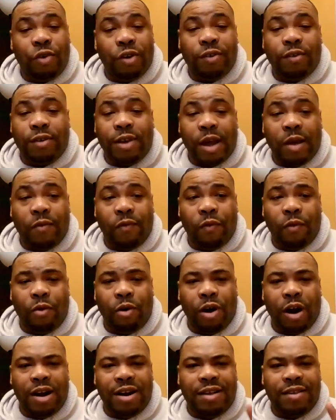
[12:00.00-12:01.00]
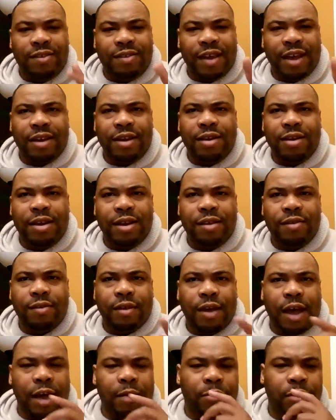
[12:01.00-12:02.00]
Racer Type 4, and the second
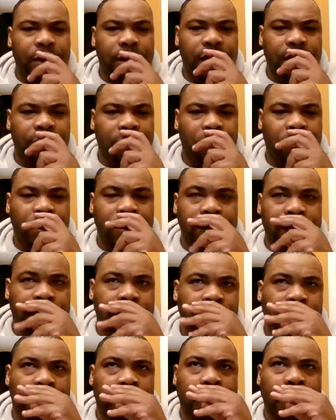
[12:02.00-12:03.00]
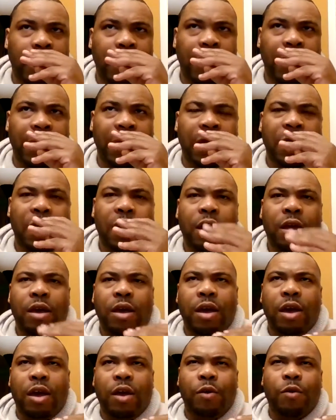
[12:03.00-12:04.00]
disc I believe was
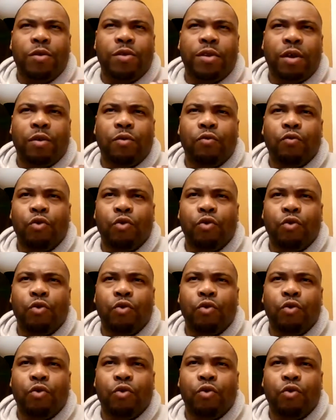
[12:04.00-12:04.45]
it was a